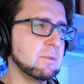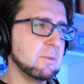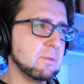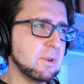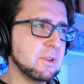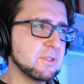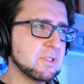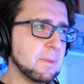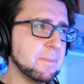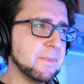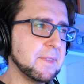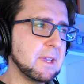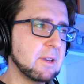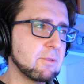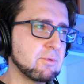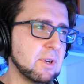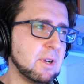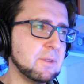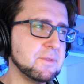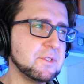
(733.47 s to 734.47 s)
to something
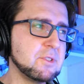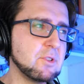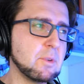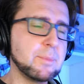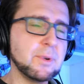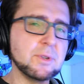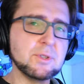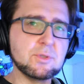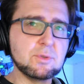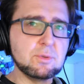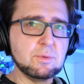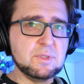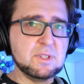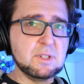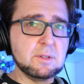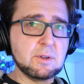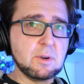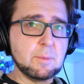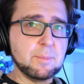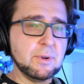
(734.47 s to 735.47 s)
around 0.2,
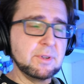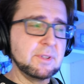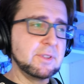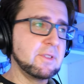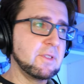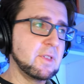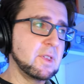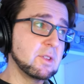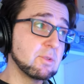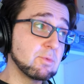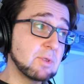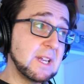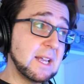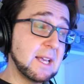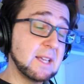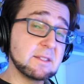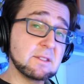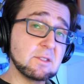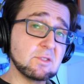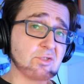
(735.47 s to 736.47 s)
0.3
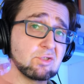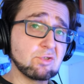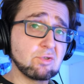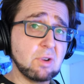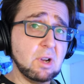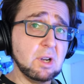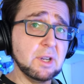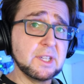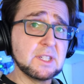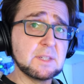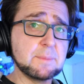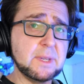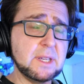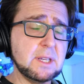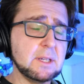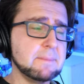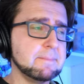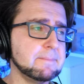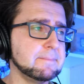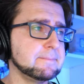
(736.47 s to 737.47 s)
as the scrolling
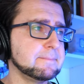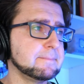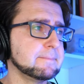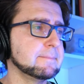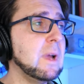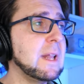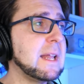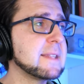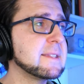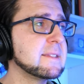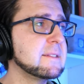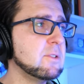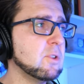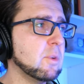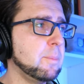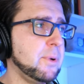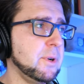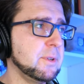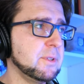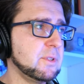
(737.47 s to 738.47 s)
speed. Well, at
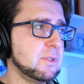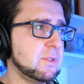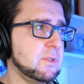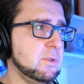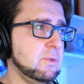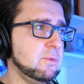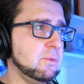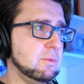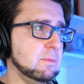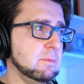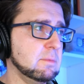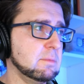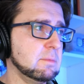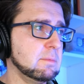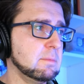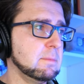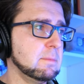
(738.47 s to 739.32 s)
0.2,